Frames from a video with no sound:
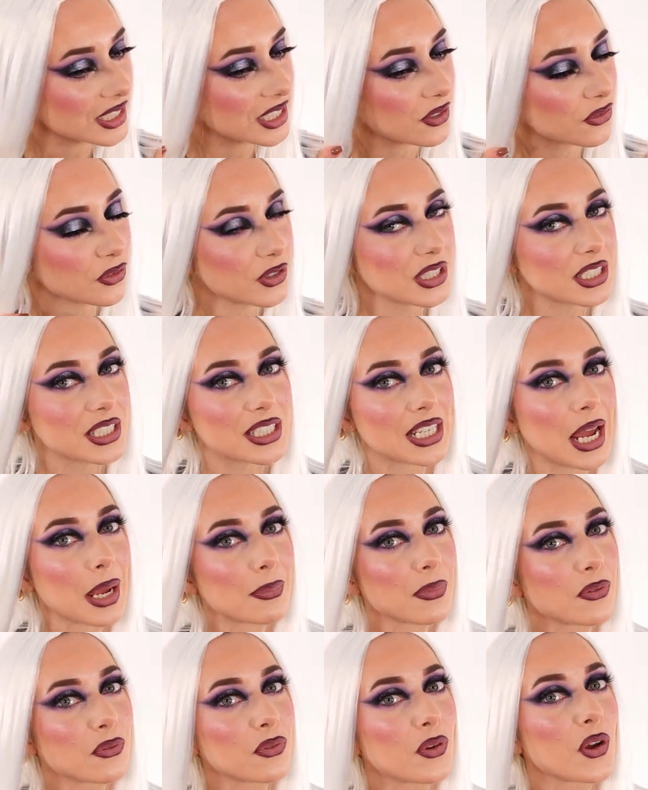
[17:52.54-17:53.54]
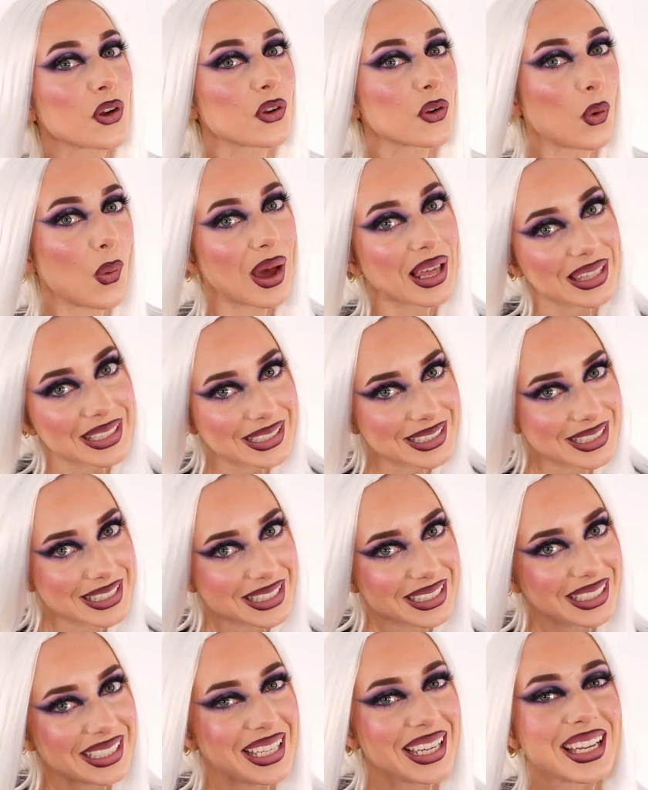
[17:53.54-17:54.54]
different type of a
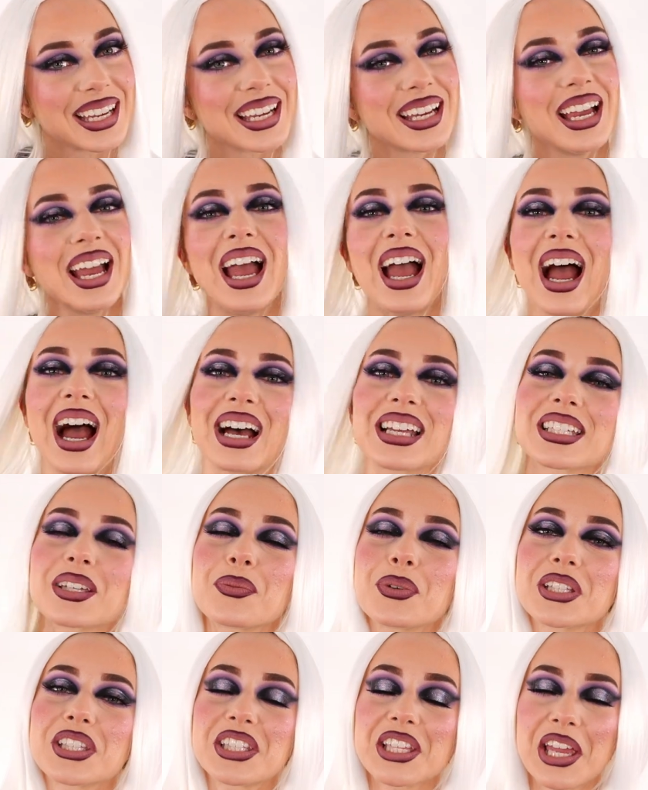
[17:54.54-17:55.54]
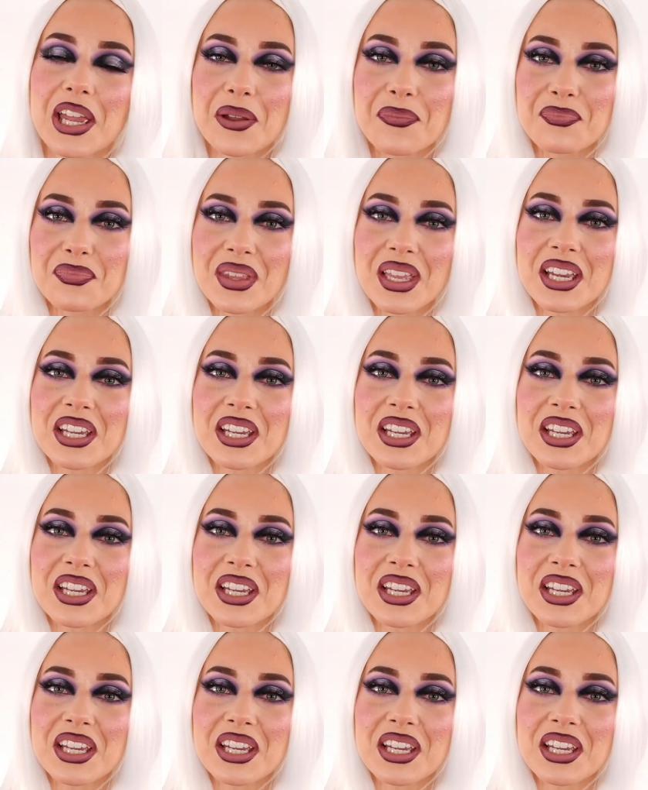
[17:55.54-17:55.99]
quality, as I would say.